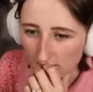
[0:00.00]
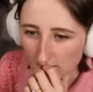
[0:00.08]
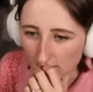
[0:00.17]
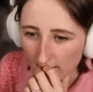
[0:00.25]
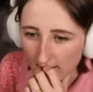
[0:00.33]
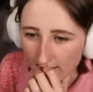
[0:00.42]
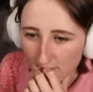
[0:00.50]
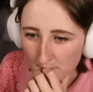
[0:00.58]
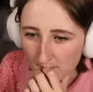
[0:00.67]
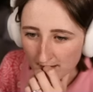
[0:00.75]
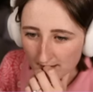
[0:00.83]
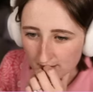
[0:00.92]
I
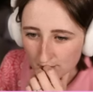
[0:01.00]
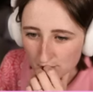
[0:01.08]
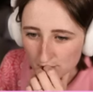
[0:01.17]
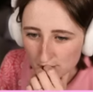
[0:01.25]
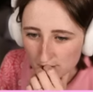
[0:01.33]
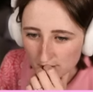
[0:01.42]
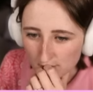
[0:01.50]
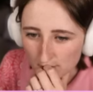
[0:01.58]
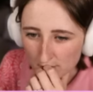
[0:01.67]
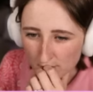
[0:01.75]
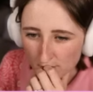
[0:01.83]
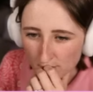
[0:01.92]
managed
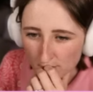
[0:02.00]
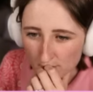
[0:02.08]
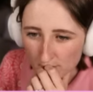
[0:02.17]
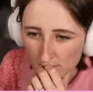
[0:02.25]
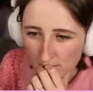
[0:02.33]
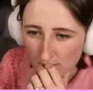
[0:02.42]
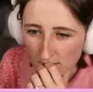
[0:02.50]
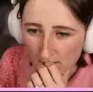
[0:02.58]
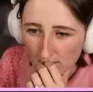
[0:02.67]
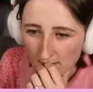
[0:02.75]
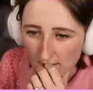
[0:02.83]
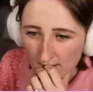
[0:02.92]
to
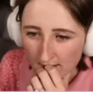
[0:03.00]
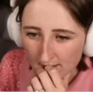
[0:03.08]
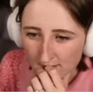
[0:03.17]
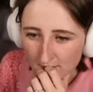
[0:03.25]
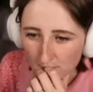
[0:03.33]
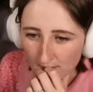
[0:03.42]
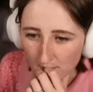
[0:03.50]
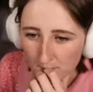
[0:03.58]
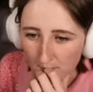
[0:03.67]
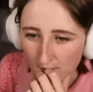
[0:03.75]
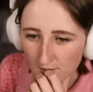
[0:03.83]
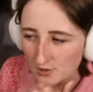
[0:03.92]
get some
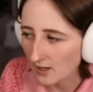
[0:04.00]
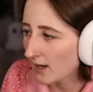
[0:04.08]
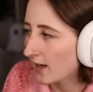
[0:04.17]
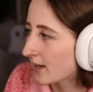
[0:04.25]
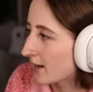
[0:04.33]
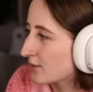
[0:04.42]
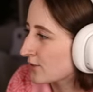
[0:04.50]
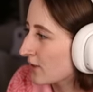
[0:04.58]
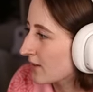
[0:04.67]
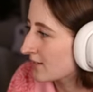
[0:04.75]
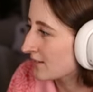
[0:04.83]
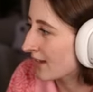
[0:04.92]
ambrosia and I
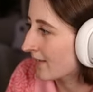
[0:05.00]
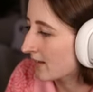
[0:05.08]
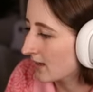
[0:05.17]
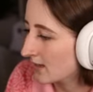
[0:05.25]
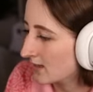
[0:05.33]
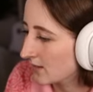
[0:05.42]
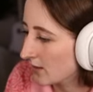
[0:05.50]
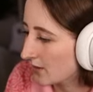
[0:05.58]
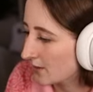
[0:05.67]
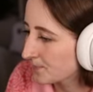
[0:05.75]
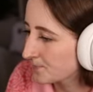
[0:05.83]
started selling it. Look.